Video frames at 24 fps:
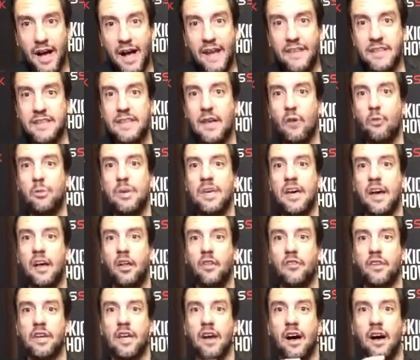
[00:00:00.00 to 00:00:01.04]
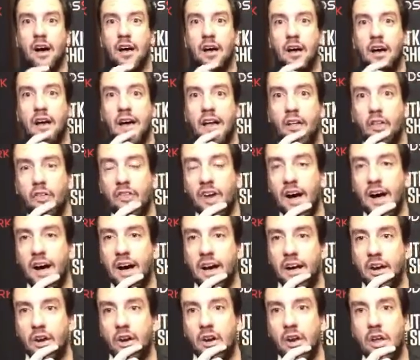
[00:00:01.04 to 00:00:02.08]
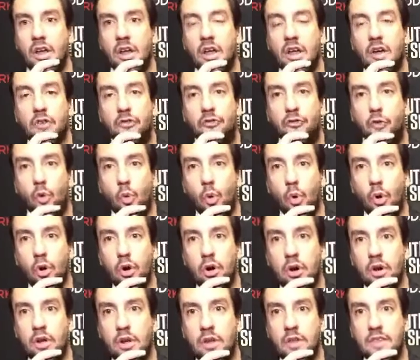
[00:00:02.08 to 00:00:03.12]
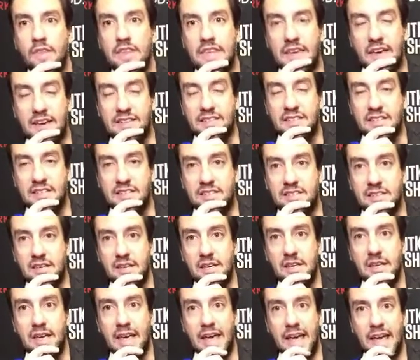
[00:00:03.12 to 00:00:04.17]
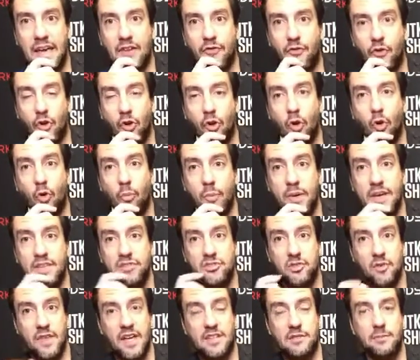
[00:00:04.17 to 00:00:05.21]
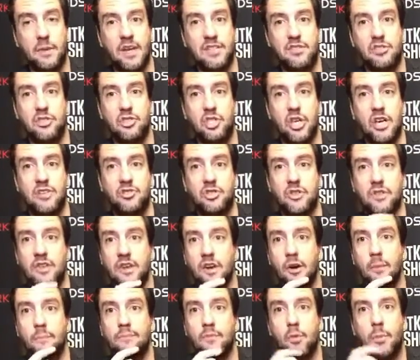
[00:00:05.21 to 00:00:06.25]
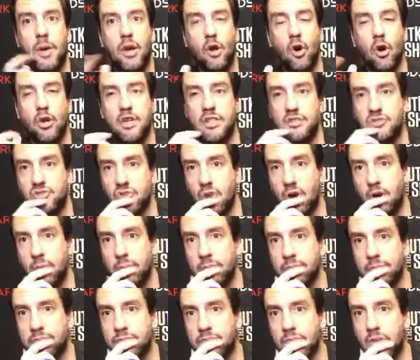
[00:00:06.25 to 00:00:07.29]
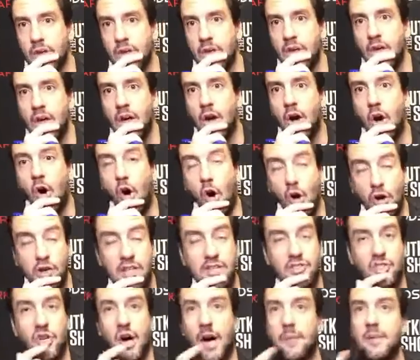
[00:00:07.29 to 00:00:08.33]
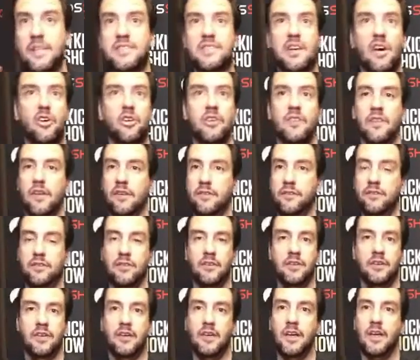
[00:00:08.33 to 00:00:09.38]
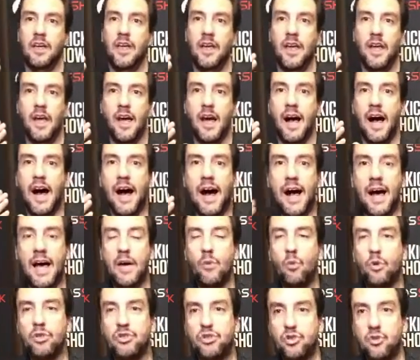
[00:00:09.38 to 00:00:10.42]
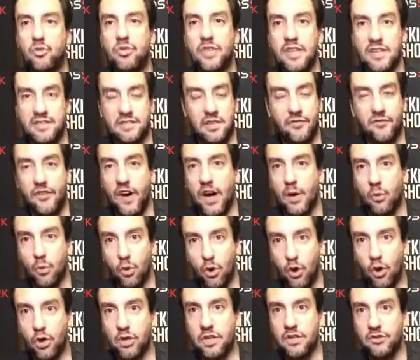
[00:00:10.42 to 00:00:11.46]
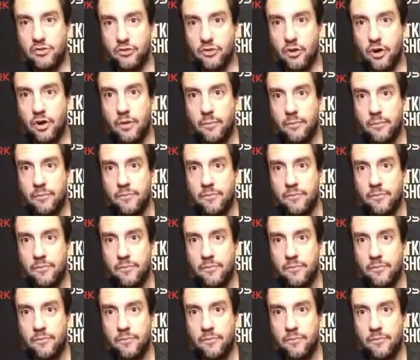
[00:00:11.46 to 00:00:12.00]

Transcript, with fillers: I think that would be a hell of a, co- a hell of a hire for the SEC and for Ole Miss. So that's my suggestion there. But Arkansas, Arkansas, I'm going to tell you this. I would do this if I were Arkansas.